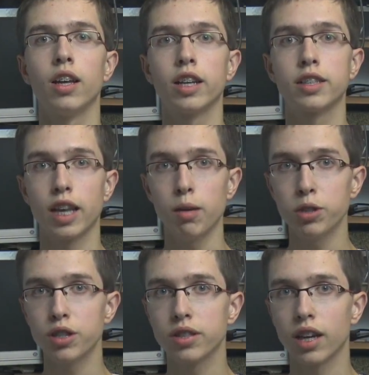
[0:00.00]

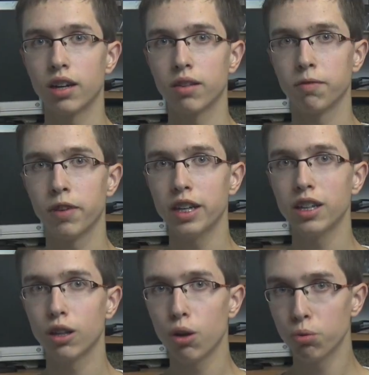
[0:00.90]
Exceptions are
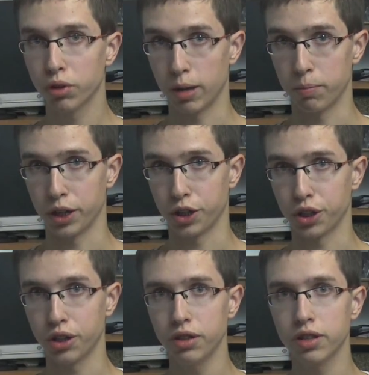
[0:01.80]
very low
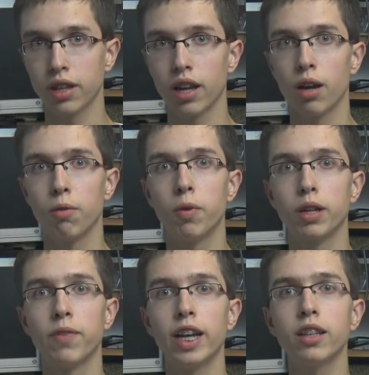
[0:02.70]
temperatures,
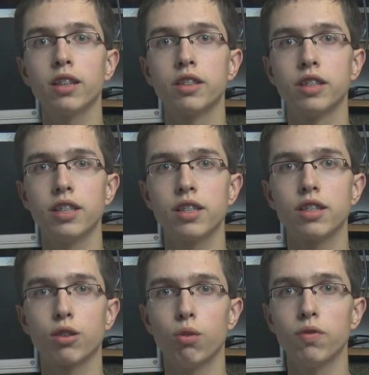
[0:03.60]
when metal
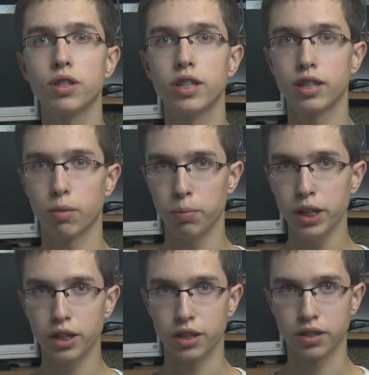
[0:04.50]
resistance almost
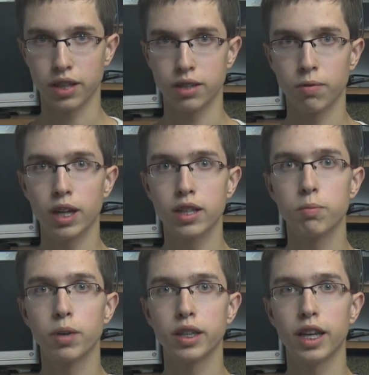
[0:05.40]
disappears, as well as
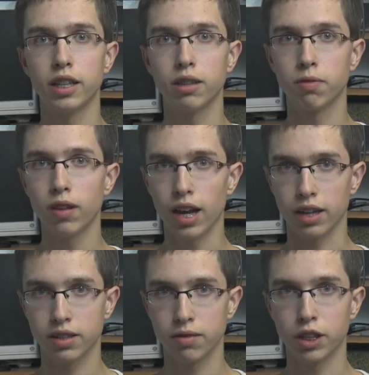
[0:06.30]
magnetic
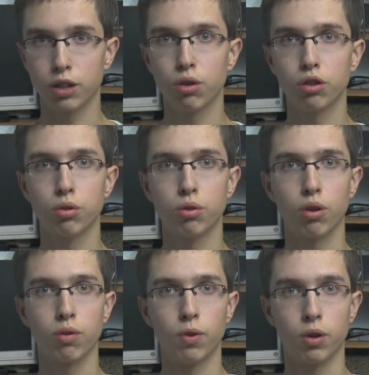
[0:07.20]
flux, we are going to
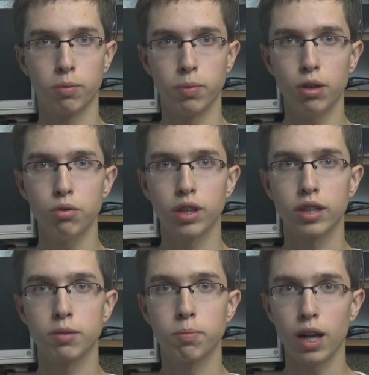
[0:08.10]
talk more about,
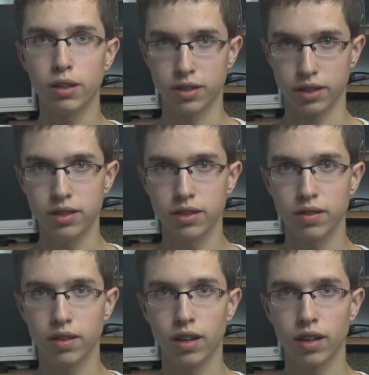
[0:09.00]
expulses,